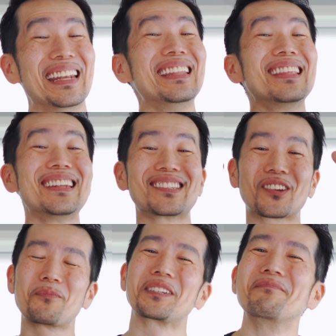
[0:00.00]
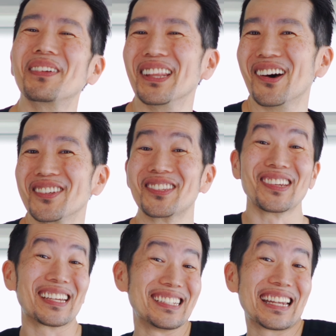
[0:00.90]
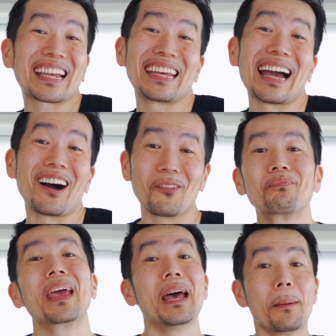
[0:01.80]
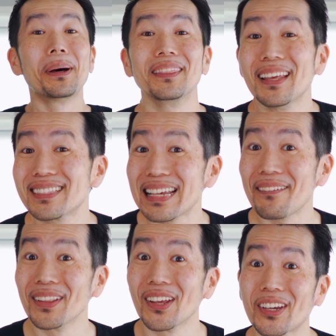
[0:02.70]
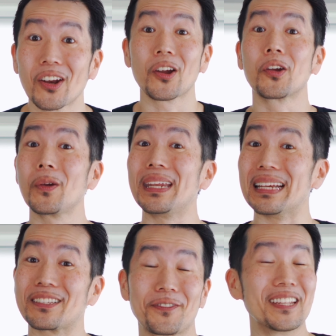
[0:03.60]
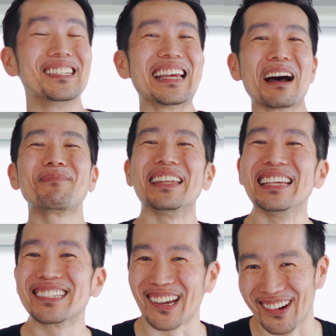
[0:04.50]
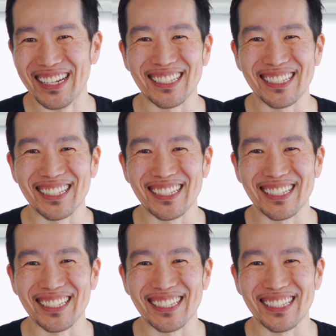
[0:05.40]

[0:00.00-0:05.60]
in the description below so you can check it out. But let's have a look at our ingredients for the Japanese curry